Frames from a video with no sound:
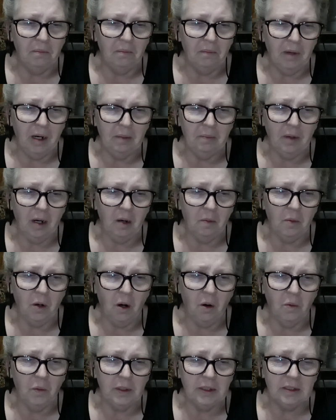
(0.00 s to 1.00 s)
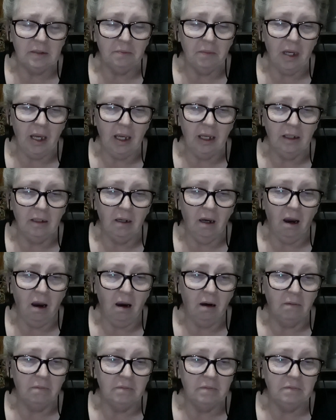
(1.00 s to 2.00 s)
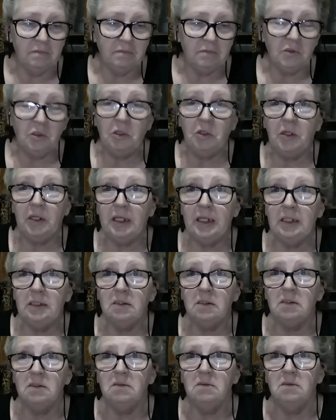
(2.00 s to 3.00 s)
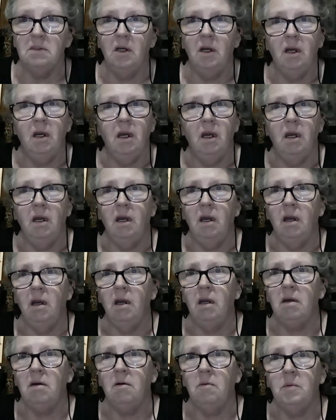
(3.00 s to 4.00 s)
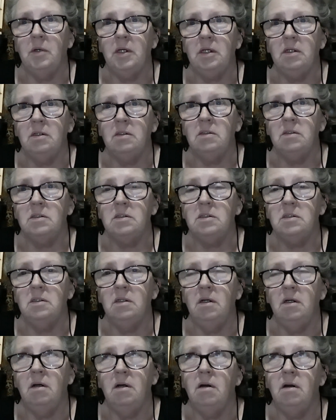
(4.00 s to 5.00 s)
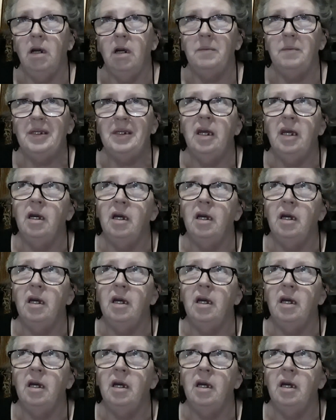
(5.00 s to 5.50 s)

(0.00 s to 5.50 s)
My mom always made cookies. And oh my goodness. I mean,